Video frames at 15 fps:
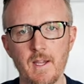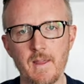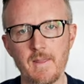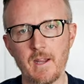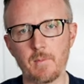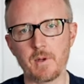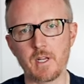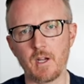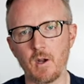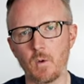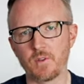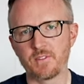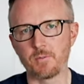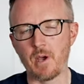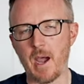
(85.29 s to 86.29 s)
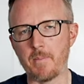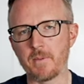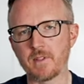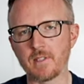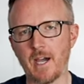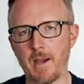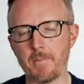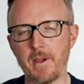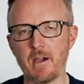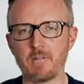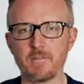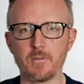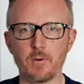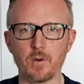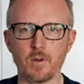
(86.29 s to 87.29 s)
And there we go, swap the top
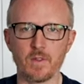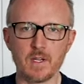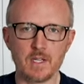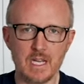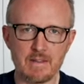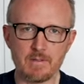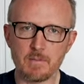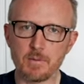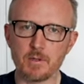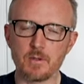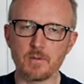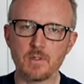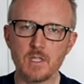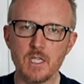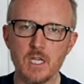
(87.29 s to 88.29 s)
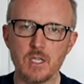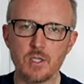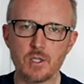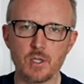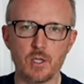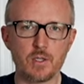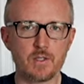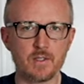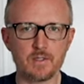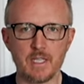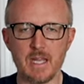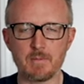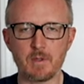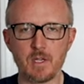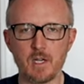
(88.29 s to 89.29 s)
out for the navy blue t-shirt, same